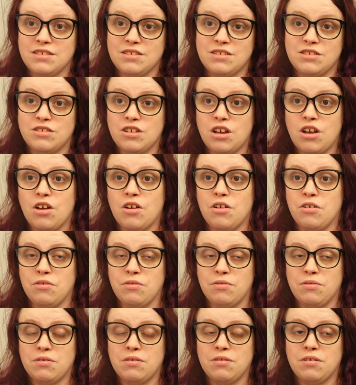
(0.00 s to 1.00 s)

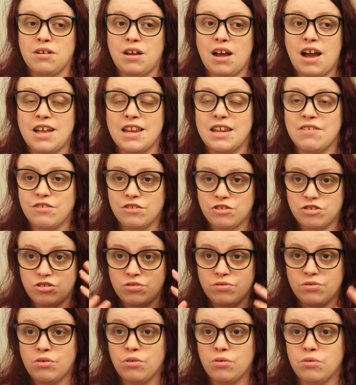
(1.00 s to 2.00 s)
so I lived in
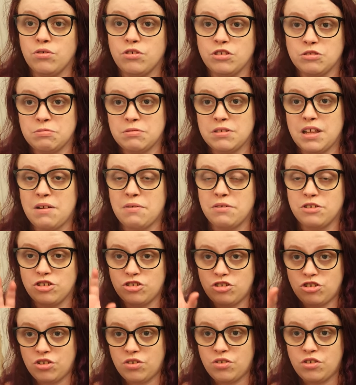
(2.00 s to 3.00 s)
student halls but they were
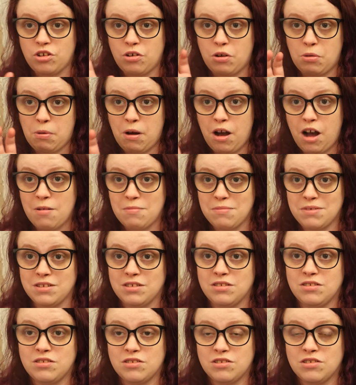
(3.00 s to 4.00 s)
studio
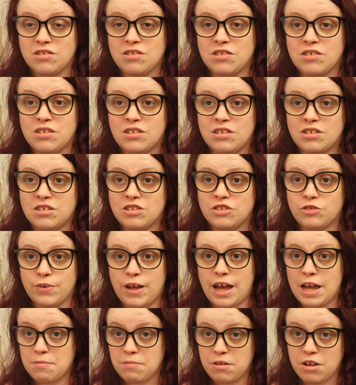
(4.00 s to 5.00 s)
apartments. So
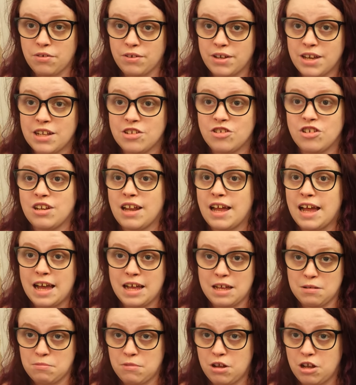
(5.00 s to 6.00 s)
I had my own kitchen, I
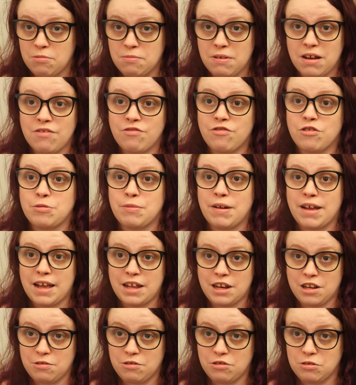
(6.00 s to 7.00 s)
had my own bathroom, I
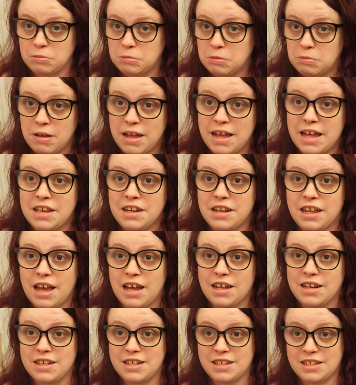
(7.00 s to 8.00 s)
had a double bed, I
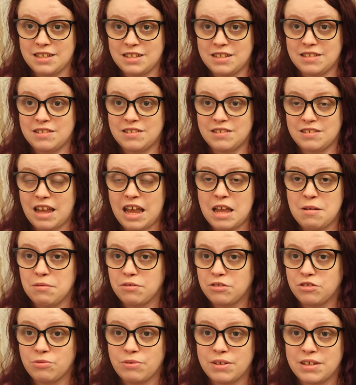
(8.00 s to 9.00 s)
had a
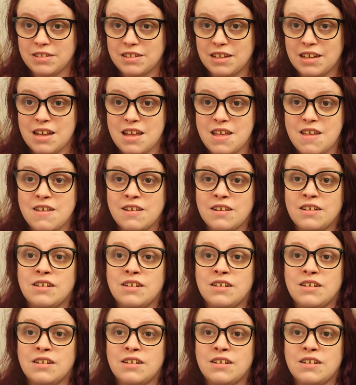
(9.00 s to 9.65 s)
table to eat at,